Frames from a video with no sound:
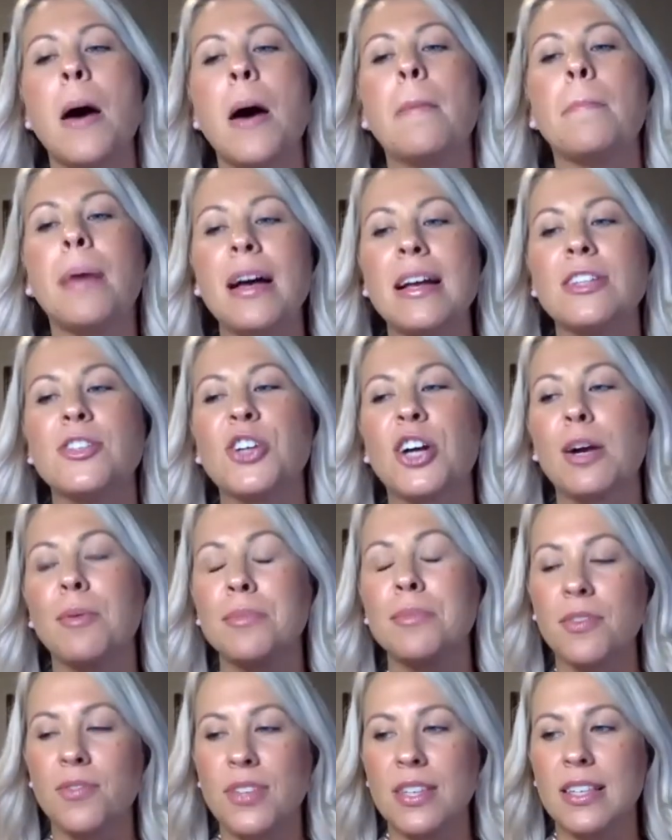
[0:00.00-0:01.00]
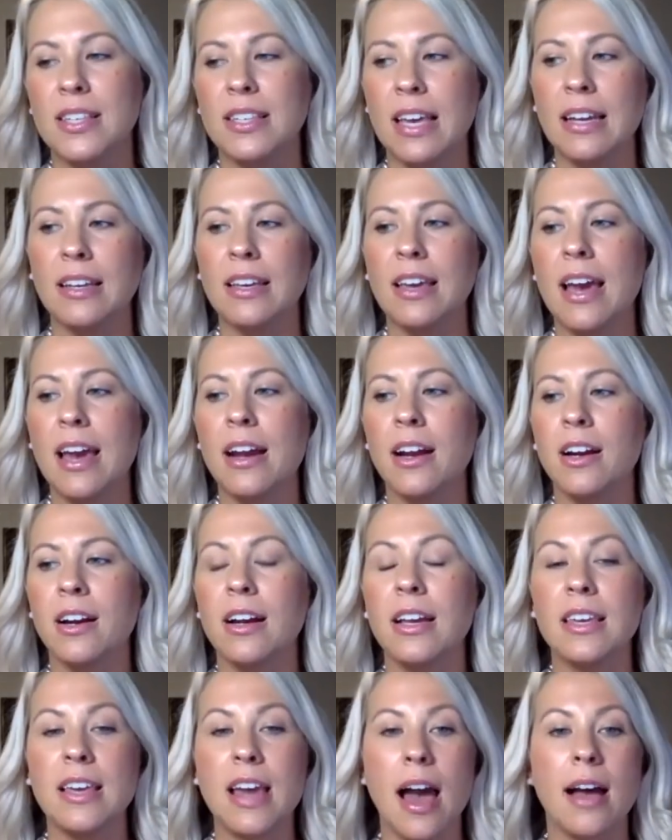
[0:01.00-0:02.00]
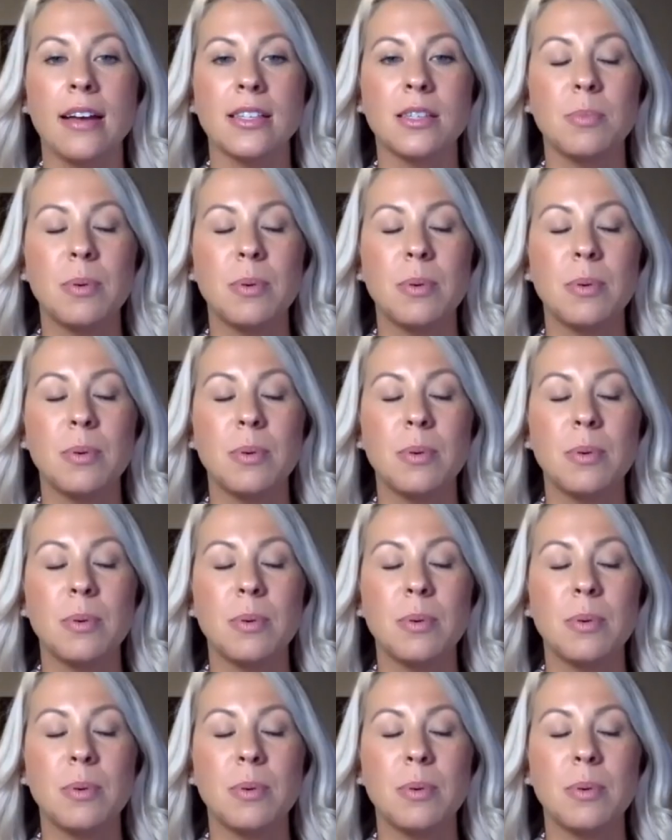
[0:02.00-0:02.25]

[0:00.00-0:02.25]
But in terms of skincare, yes,